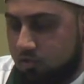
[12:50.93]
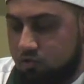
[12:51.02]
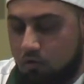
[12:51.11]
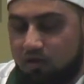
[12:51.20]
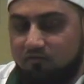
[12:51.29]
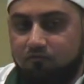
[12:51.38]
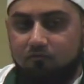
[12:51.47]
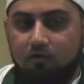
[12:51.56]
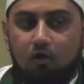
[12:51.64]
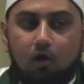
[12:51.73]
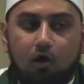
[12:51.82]
So if
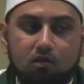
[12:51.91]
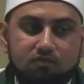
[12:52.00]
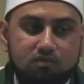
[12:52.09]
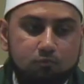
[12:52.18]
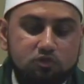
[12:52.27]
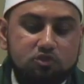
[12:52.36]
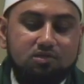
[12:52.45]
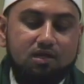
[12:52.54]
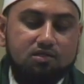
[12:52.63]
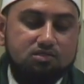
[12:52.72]
all of the mujtahid